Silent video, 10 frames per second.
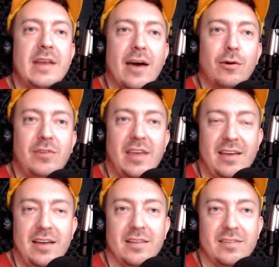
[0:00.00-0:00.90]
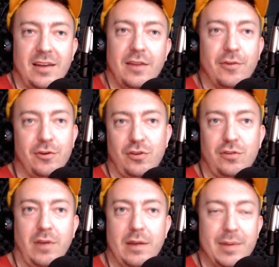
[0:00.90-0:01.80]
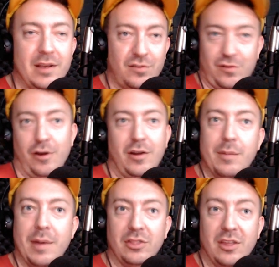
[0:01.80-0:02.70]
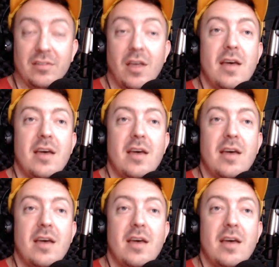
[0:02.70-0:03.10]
we now take it instead of her just like being snarky about things.